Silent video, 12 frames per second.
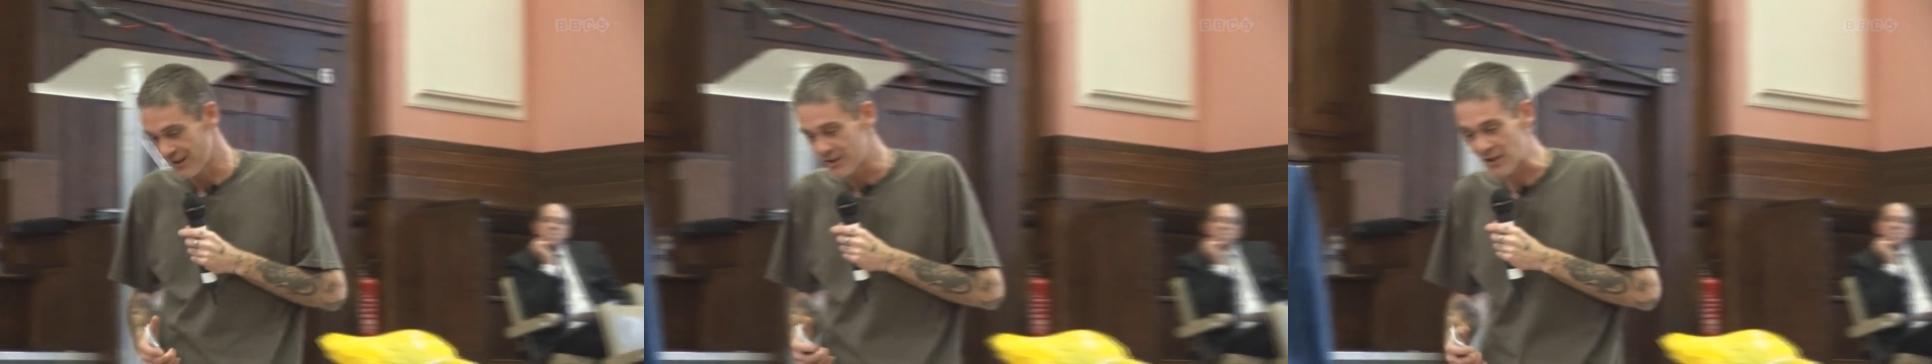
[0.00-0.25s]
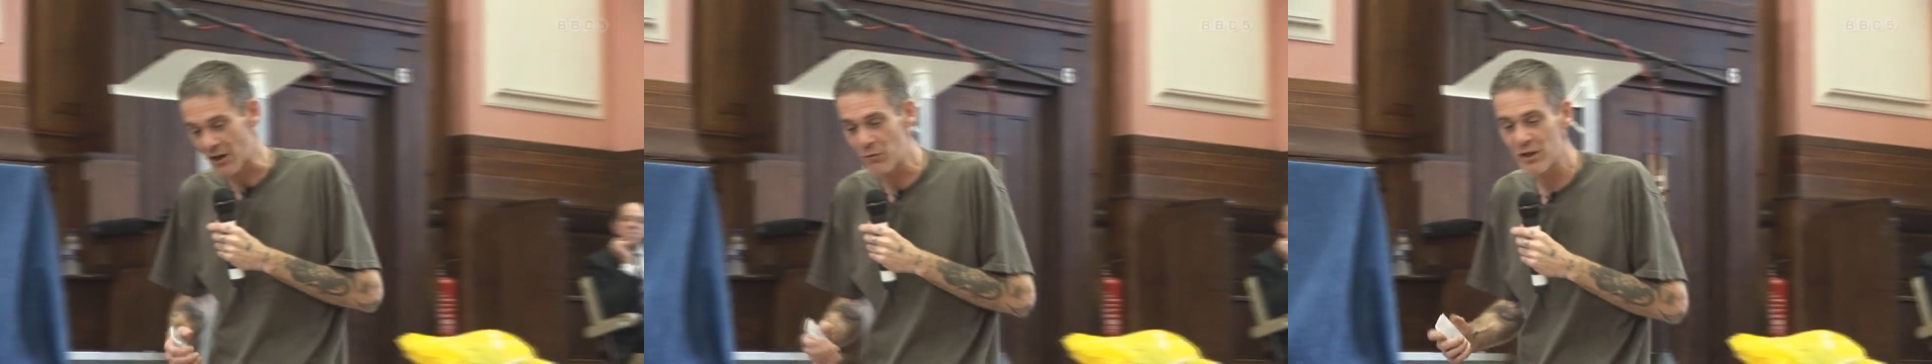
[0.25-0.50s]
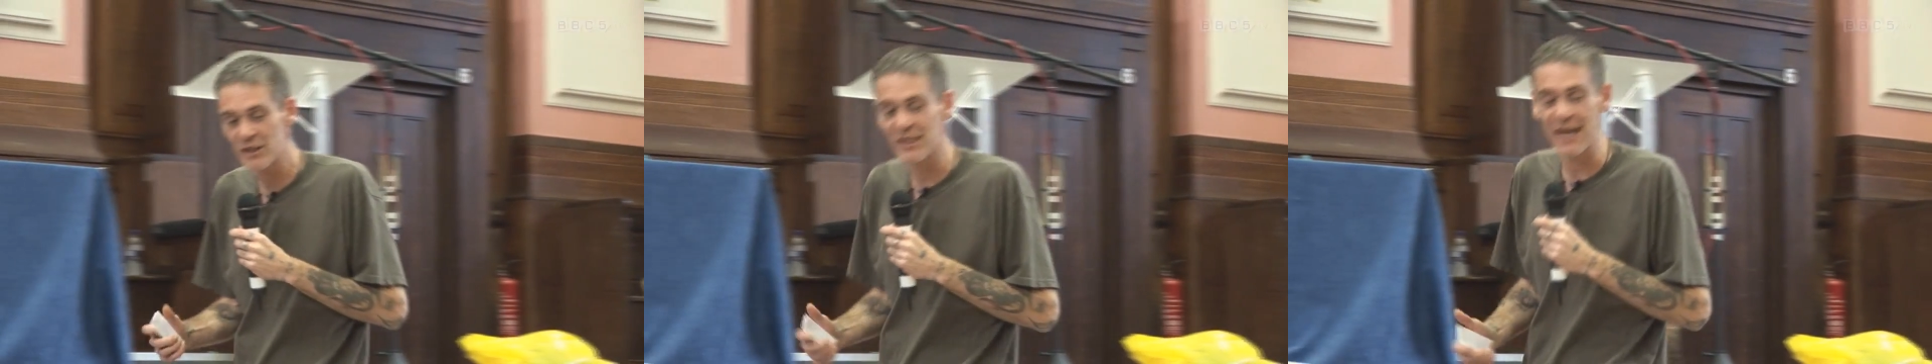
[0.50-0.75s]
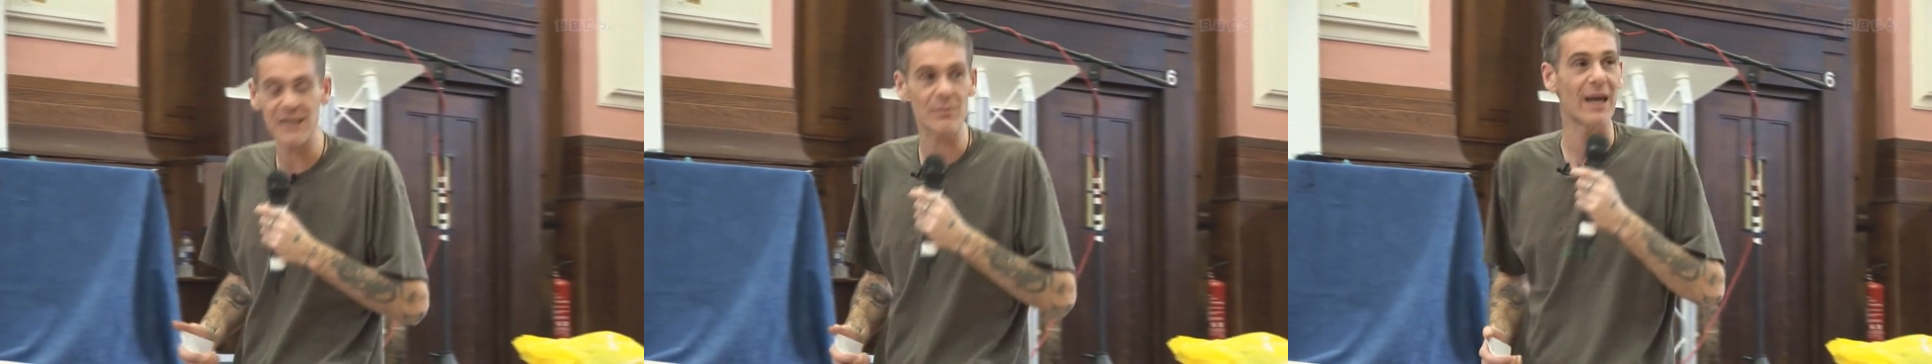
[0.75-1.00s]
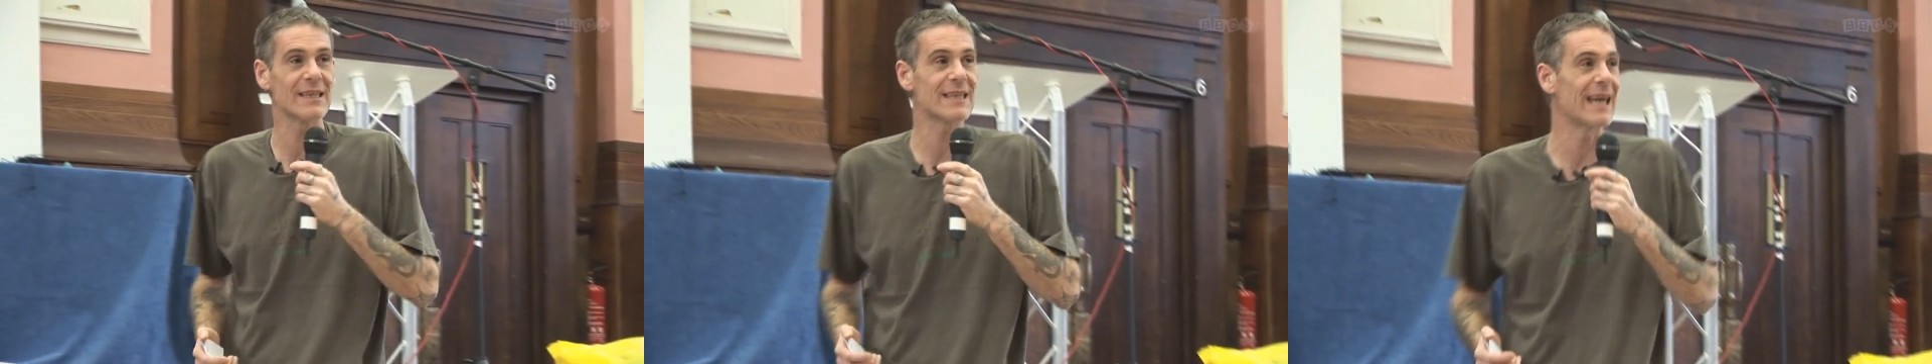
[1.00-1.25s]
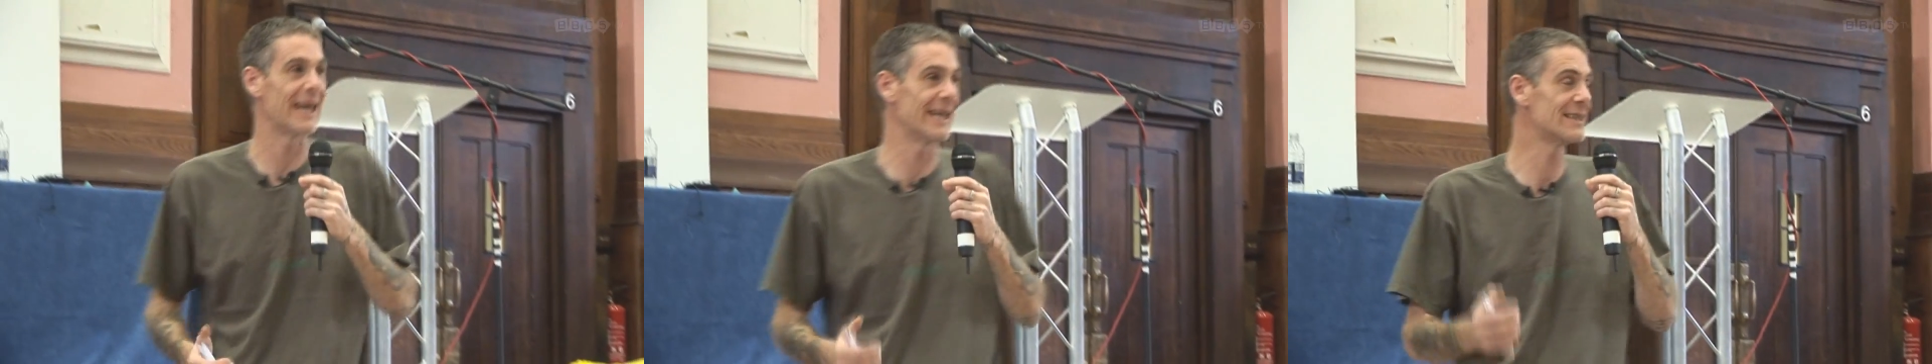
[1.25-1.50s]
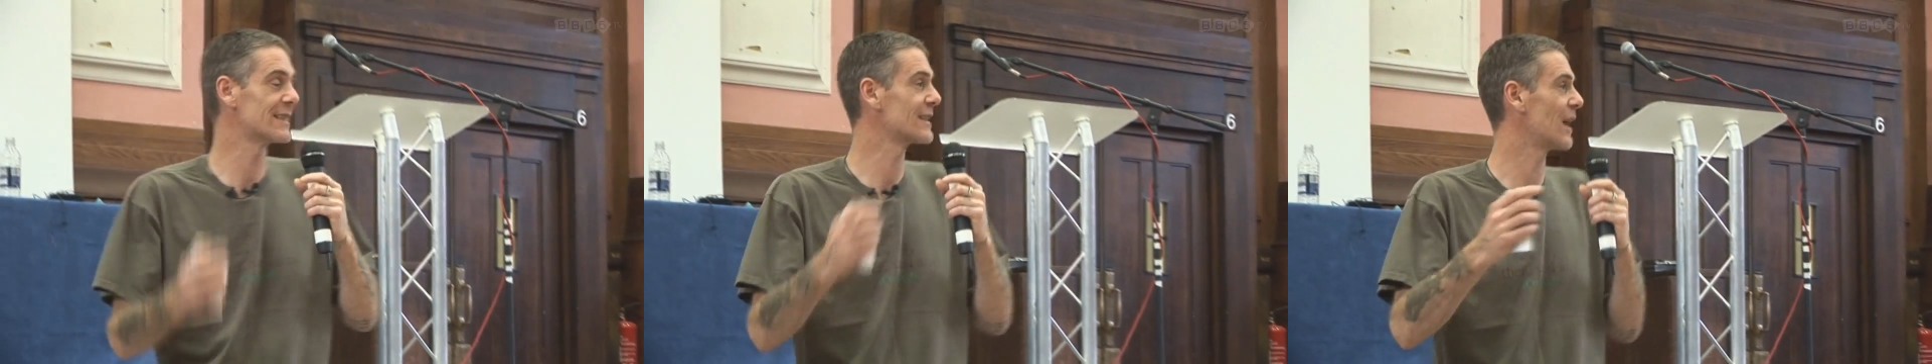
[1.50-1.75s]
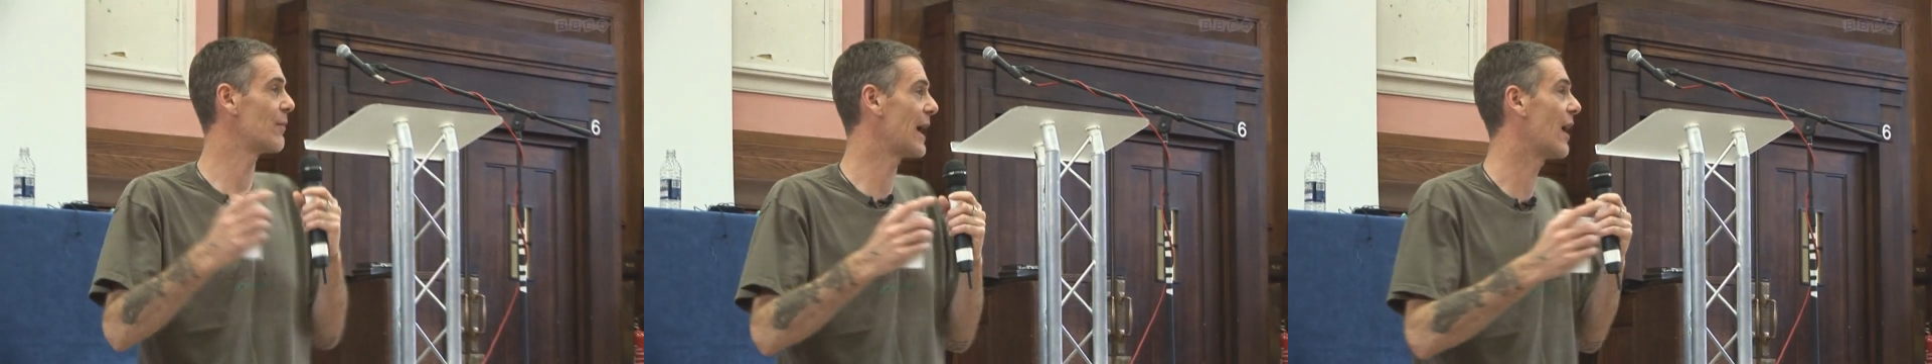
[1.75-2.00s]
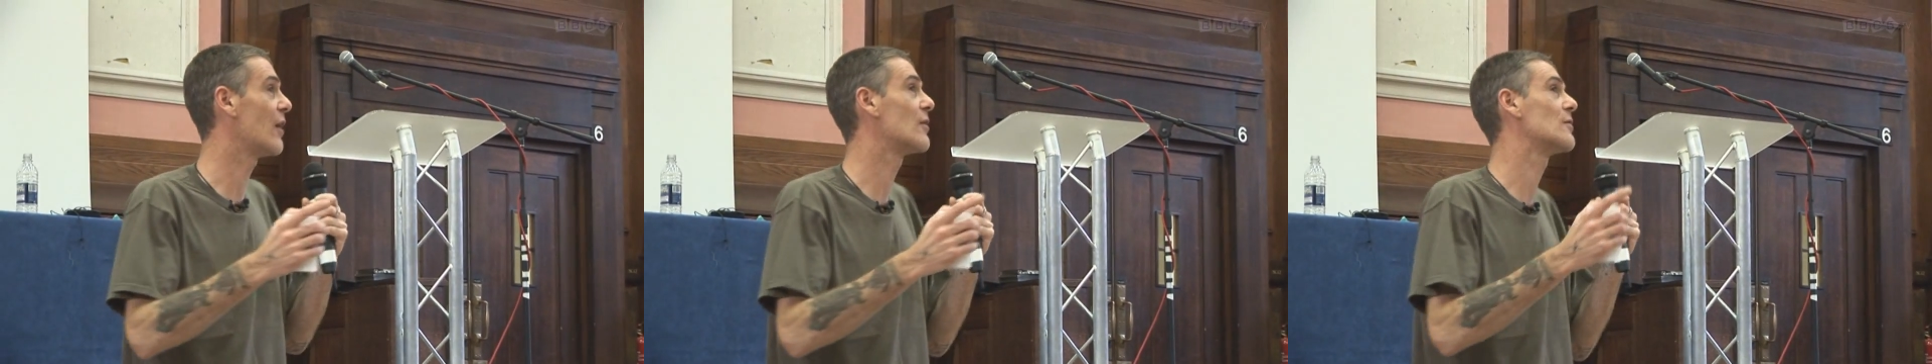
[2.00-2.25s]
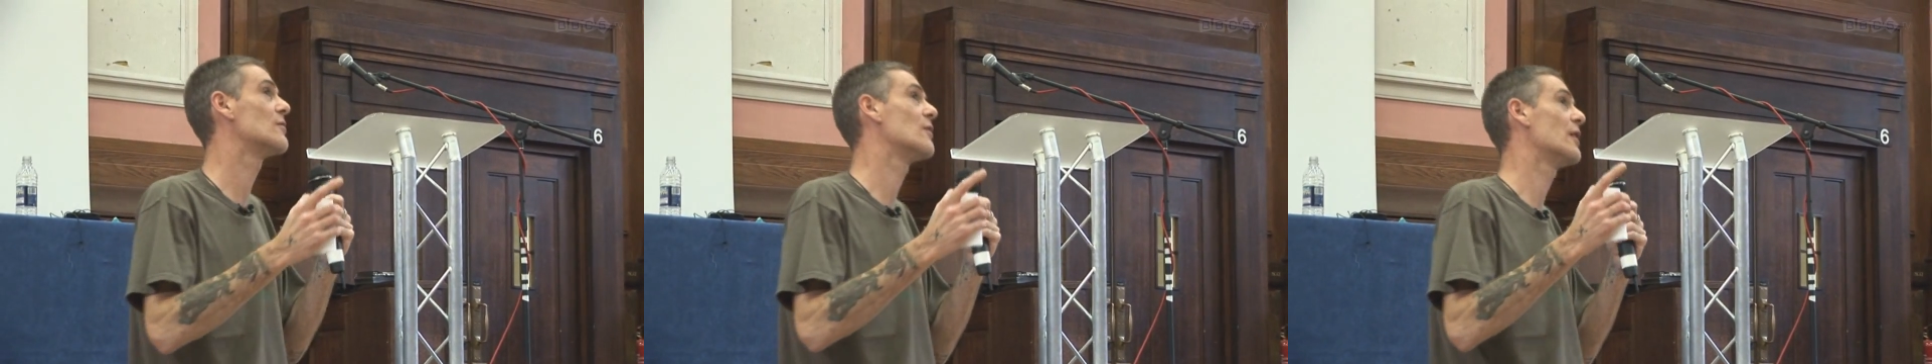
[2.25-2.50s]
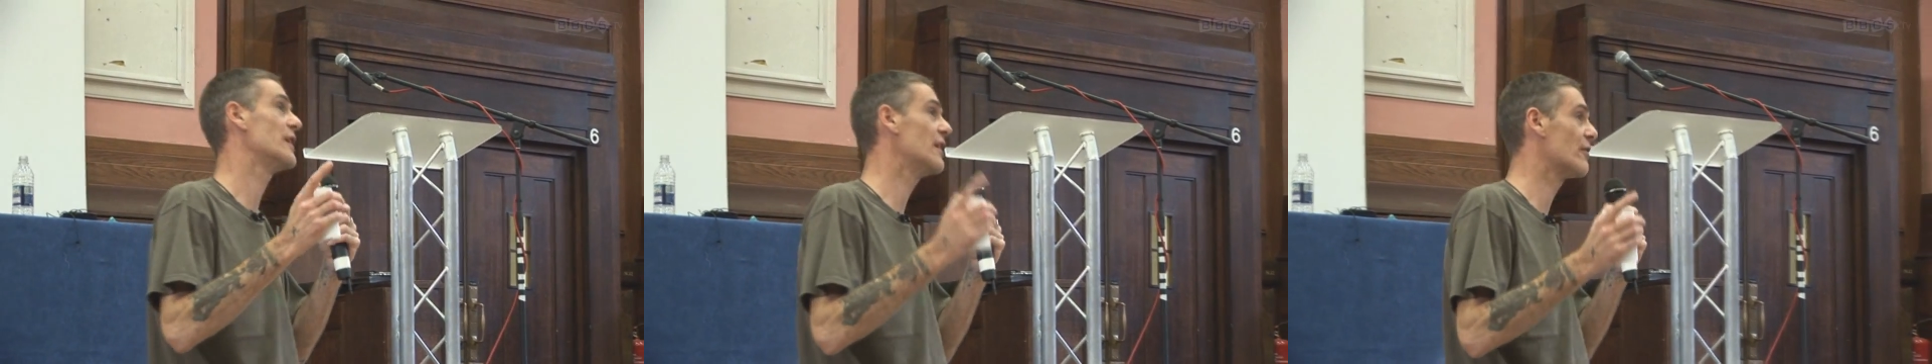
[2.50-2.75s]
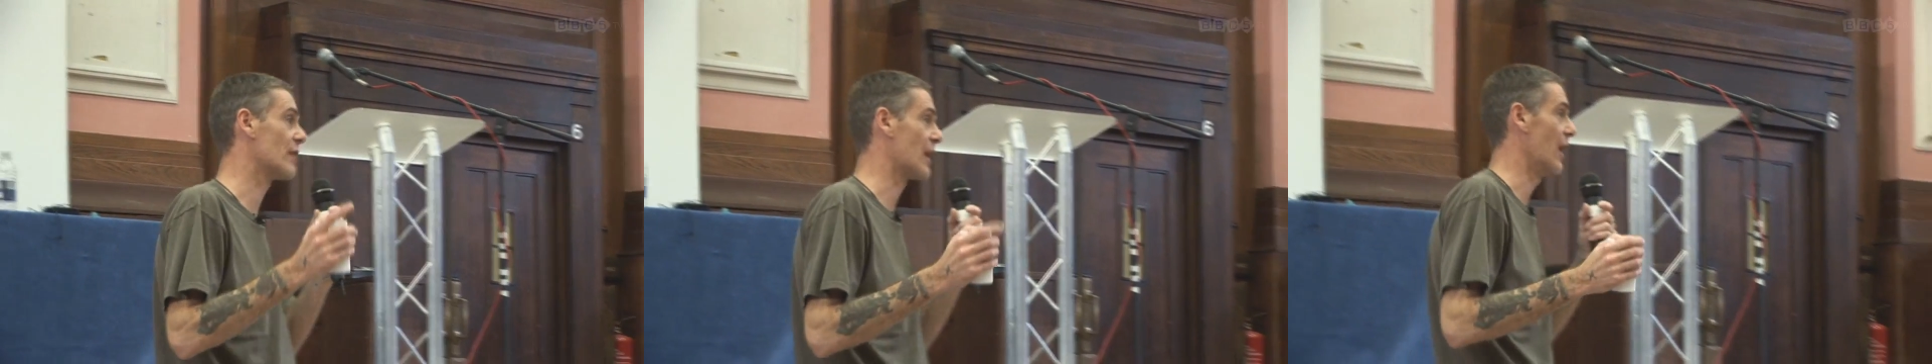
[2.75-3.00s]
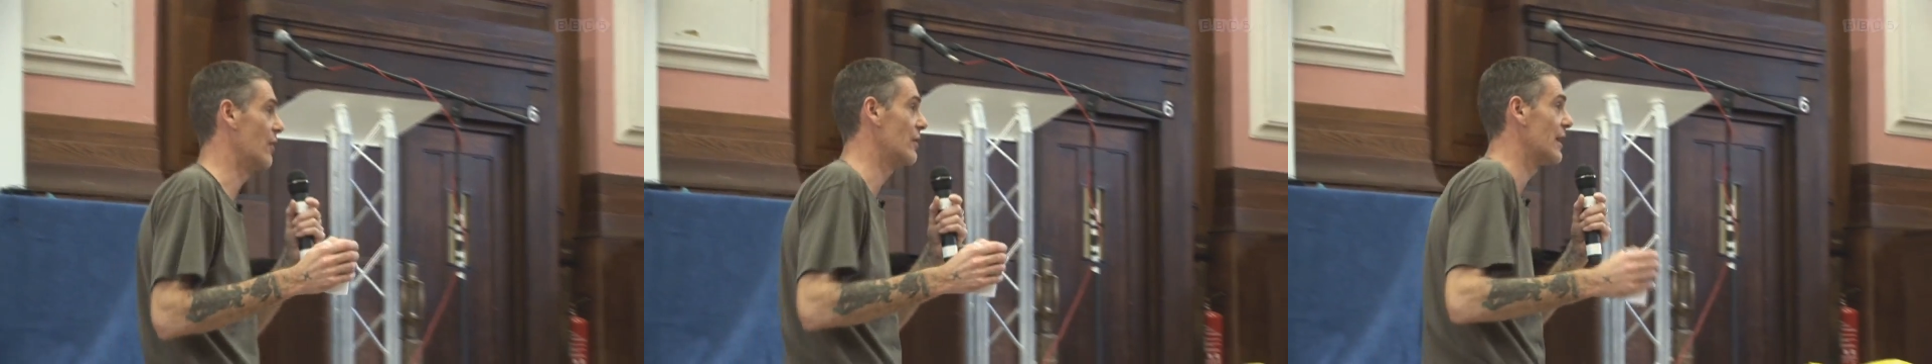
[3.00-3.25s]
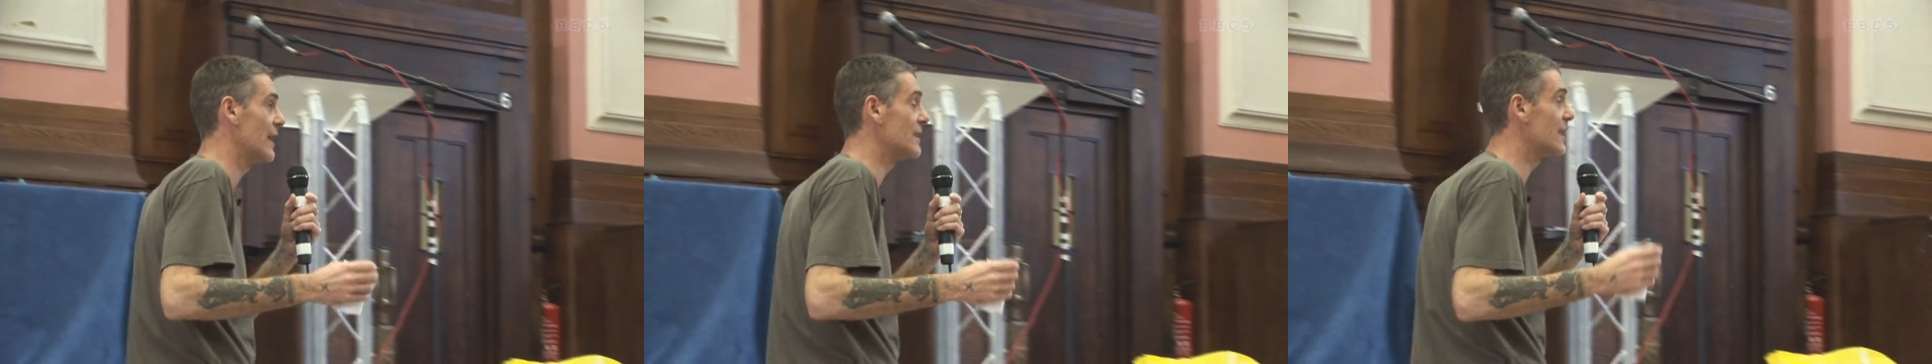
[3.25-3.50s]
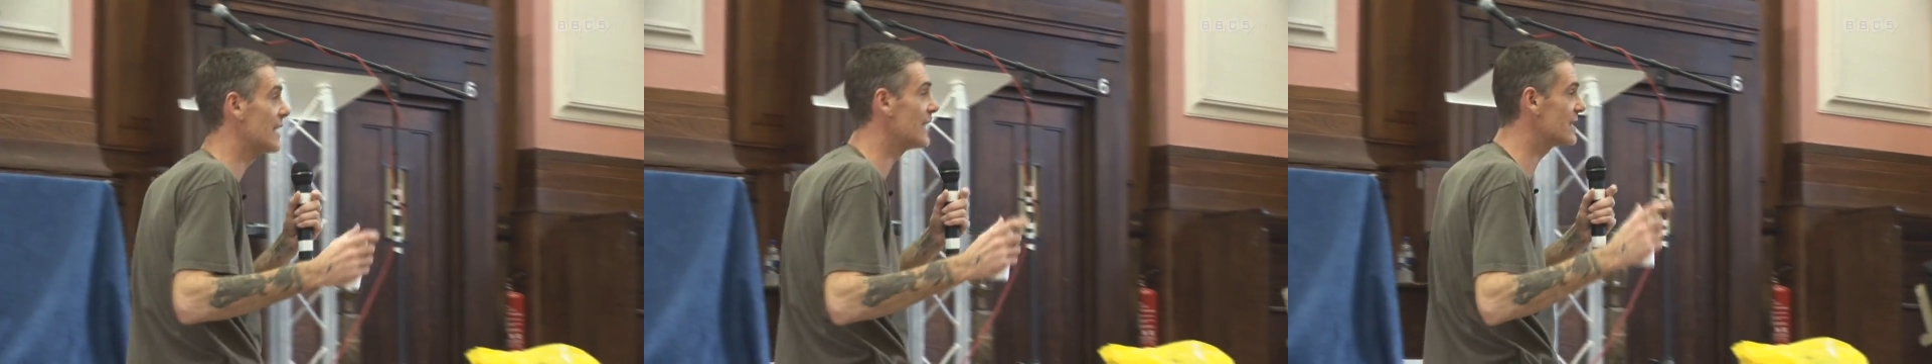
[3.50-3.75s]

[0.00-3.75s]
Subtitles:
So what the taxman did about a year ago is he